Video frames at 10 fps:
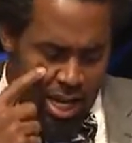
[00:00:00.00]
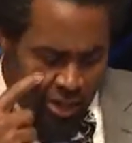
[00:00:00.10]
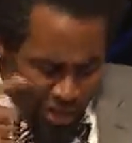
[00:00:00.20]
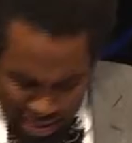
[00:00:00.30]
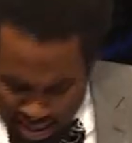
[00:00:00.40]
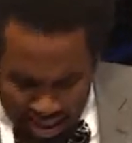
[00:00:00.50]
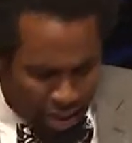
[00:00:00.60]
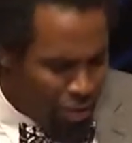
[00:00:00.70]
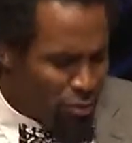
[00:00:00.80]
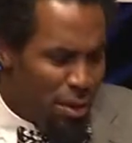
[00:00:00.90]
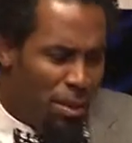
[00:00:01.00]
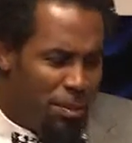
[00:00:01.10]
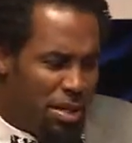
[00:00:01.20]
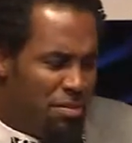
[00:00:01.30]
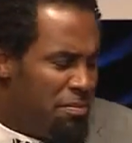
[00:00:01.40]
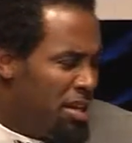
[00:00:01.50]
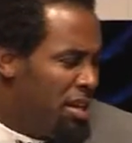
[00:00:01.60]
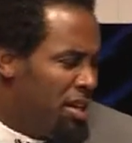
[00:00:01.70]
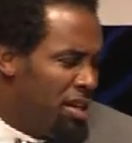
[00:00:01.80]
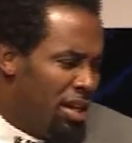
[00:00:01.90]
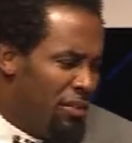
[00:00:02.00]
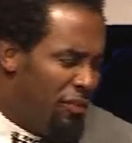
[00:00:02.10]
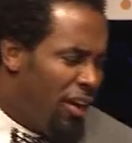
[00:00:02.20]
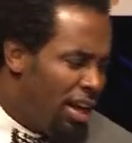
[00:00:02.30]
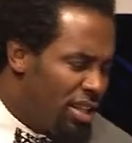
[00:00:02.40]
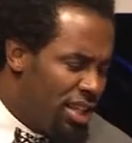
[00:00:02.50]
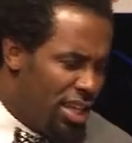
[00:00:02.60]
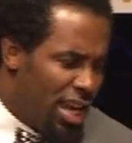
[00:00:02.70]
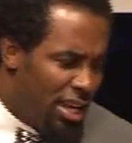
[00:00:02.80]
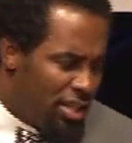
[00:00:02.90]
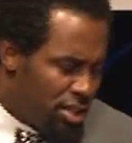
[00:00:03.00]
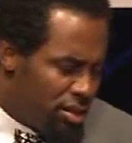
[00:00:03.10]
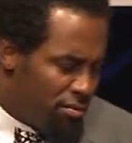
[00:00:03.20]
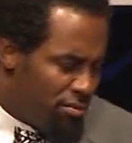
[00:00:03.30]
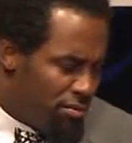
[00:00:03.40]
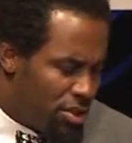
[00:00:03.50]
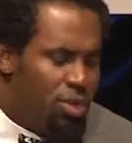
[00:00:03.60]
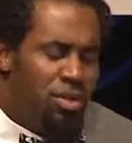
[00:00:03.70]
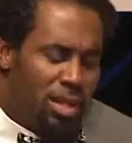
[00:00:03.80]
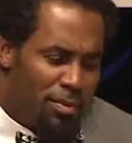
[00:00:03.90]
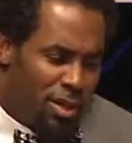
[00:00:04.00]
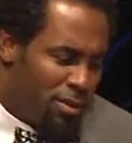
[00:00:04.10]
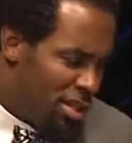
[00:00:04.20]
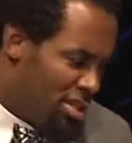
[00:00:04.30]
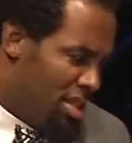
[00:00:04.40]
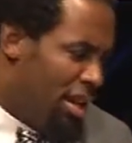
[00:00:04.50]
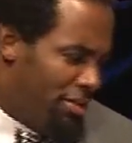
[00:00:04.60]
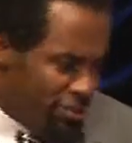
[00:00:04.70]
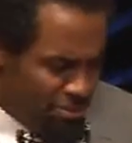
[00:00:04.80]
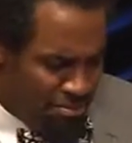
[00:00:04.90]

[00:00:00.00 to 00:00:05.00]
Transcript: And so this kid grew up, and, and finally he had to do something with his life.